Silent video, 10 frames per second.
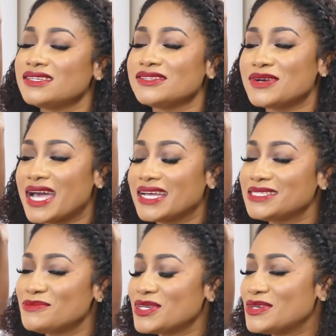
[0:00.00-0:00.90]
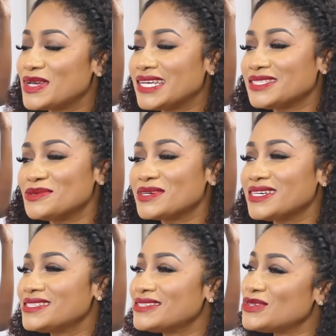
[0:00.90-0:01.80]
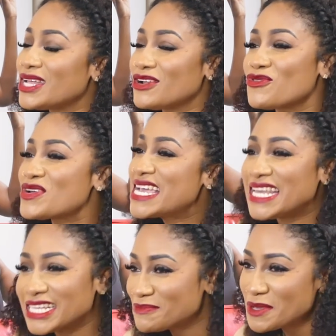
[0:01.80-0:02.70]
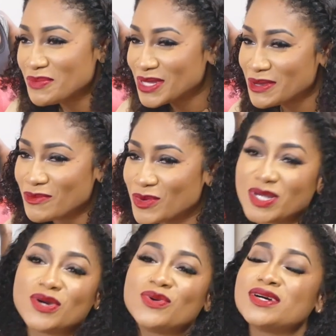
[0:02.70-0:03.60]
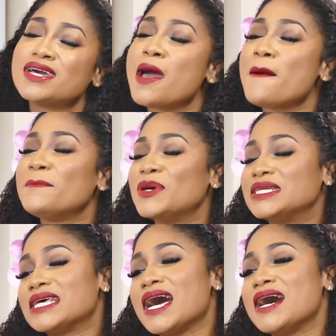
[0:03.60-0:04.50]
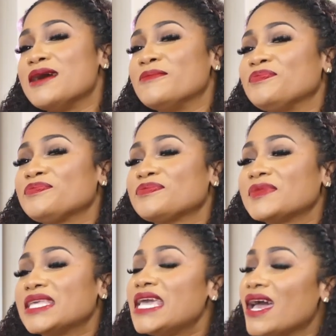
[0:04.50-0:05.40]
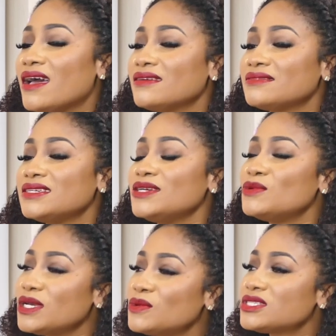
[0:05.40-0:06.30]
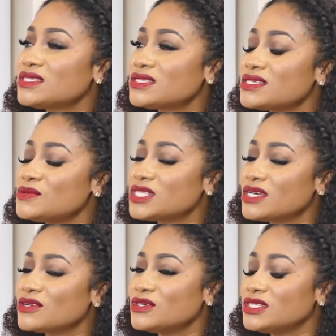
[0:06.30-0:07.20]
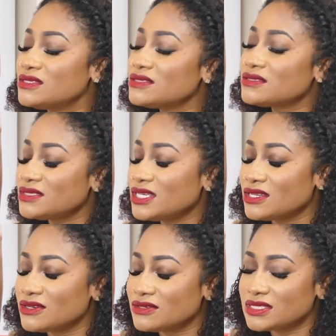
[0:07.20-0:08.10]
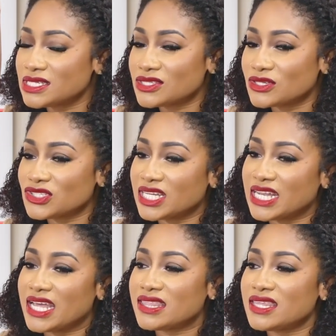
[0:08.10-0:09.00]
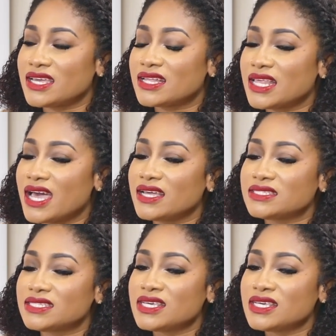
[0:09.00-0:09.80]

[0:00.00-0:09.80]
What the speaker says: I had to bring you guys out because the realest people that we know. But yeah, it was a good discussion, and I think that